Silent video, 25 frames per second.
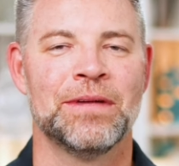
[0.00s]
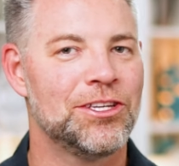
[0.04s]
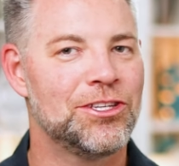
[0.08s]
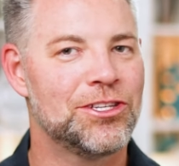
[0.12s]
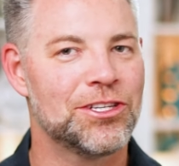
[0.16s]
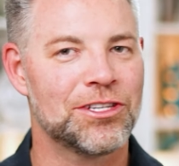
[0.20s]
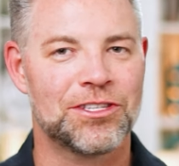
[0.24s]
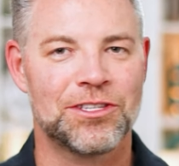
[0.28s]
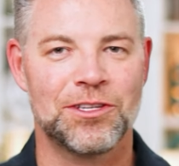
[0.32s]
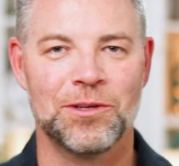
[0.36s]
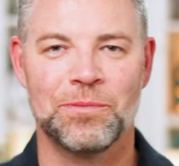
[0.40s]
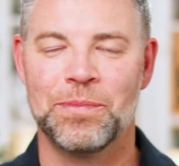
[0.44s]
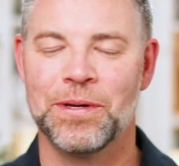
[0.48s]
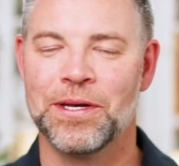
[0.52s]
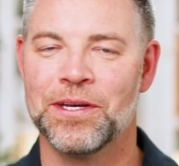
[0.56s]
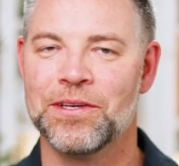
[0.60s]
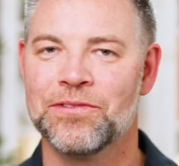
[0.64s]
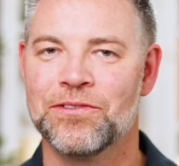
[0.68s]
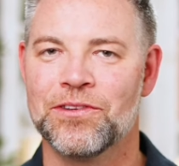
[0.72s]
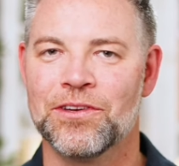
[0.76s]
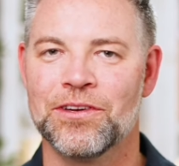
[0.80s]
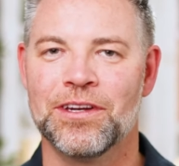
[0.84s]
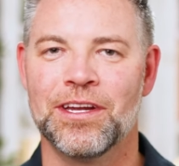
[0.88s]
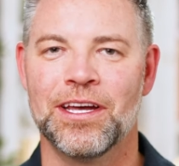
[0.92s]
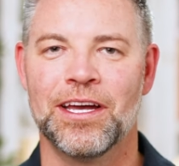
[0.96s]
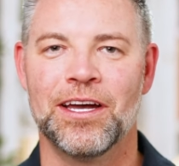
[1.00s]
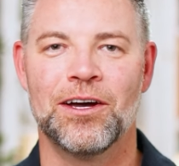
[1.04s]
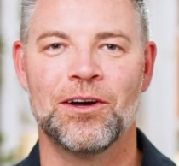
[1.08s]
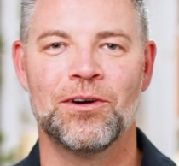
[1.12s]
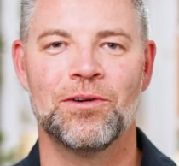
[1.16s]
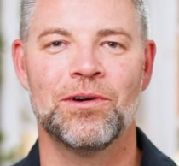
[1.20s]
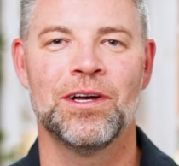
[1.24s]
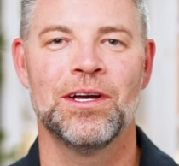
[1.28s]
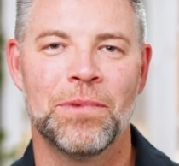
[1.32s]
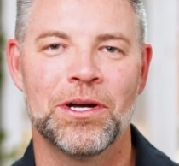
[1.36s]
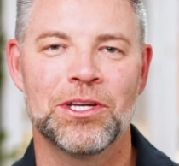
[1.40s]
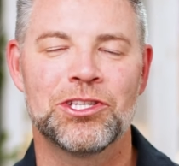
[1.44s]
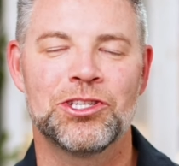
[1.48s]
It just depends on
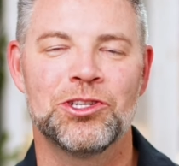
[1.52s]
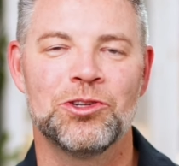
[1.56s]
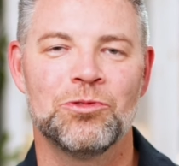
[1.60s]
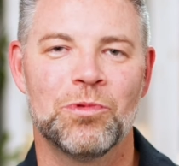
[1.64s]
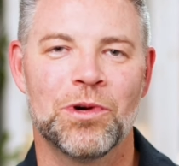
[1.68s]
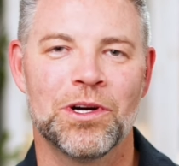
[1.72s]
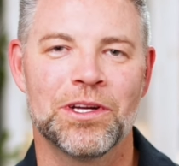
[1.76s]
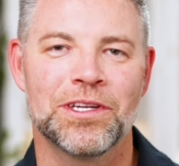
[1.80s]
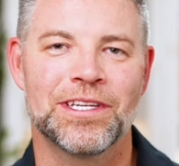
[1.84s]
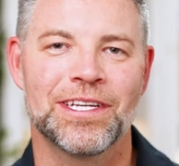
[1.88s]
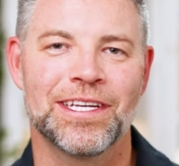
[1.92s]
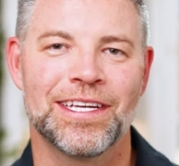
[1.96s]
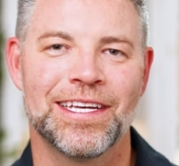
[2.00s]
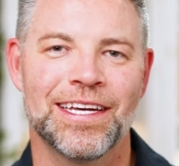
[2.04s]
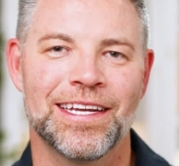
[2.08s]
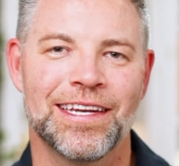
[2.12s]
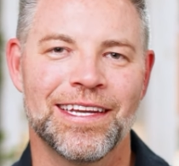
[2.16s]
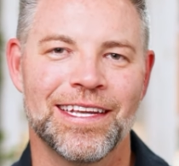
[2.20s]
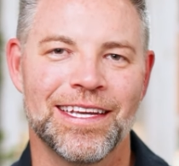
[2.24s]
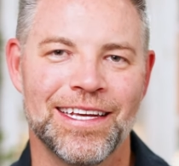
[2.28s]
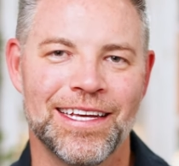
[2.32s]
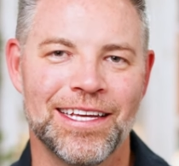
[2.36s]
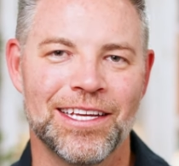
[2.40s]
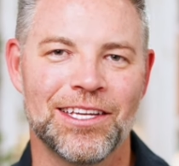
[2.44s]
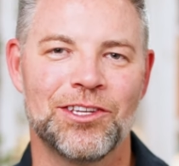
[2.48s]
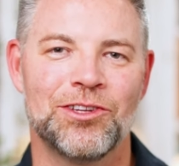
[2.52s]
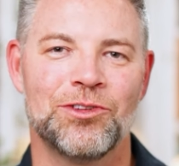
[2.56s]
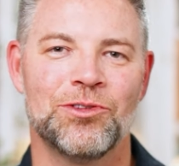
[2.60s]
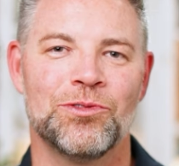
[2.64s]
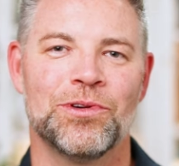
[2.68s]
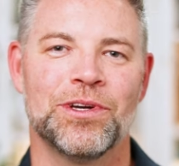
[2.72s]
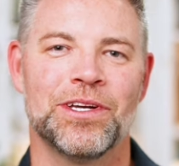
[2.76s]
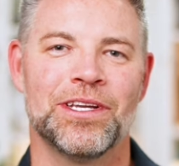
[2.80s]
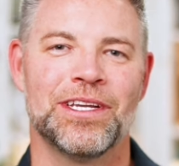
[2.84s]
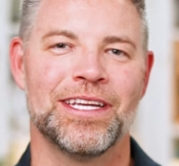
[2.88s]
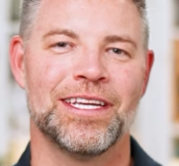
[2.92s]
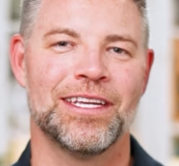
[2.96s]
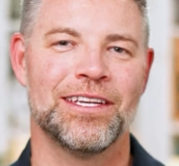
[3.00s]
how much you want to get into
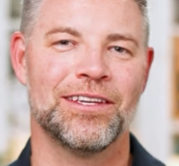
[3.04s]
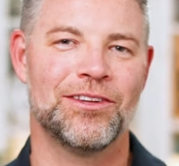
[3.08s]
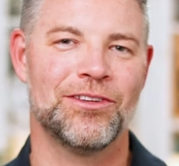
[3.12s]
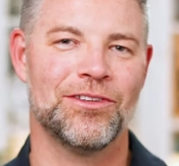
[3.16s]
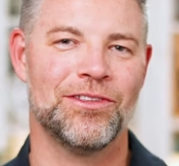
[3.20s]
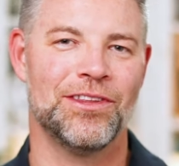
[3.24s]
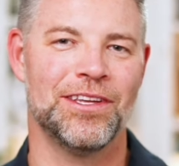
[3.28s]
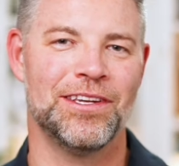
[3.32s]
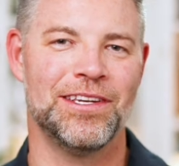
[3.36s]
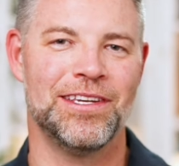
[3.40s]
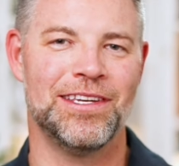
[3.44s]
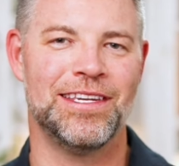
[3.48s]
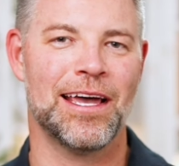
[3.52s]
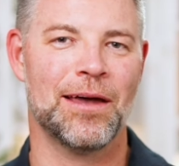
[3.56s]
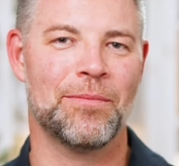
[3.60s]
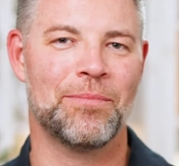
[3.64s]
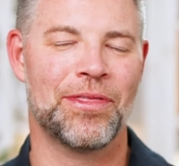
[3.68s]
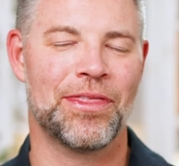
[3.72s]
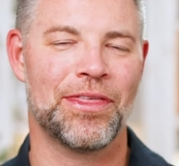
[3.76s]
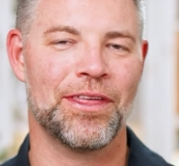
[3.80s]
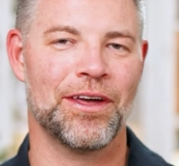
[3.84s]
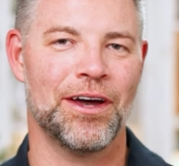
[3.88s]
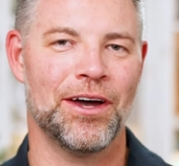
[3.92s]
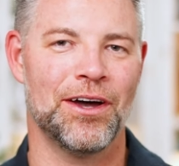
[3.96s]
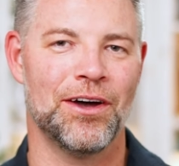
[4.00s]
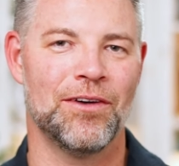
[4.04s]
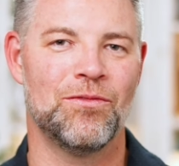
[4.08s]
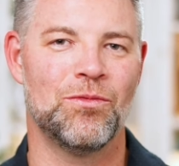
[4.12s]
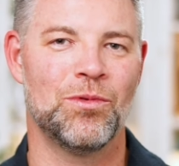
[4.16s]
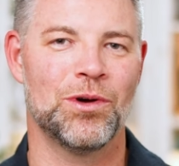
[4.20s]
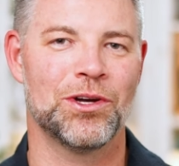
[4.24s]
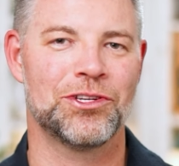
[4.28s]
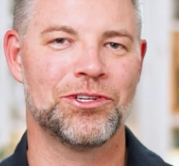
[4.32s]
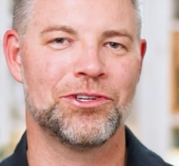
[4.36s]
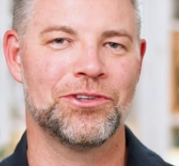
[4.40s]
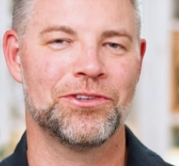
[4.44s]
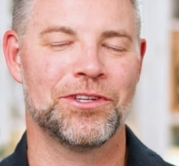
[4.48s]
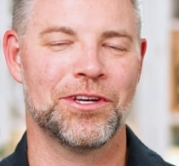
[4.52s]
it, into the depth of
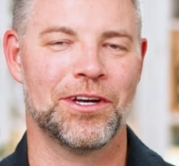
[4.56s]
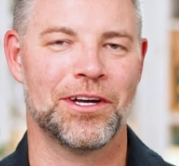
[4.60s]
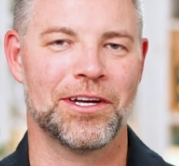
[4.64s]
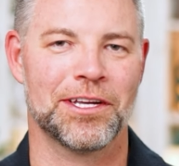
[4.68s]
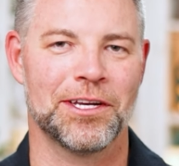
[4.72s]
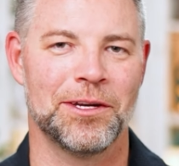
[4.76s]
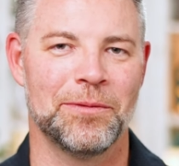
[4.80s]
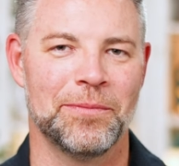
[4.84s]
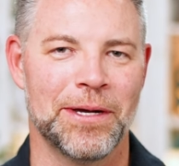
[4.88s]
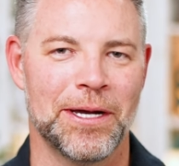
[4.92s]
what you're talking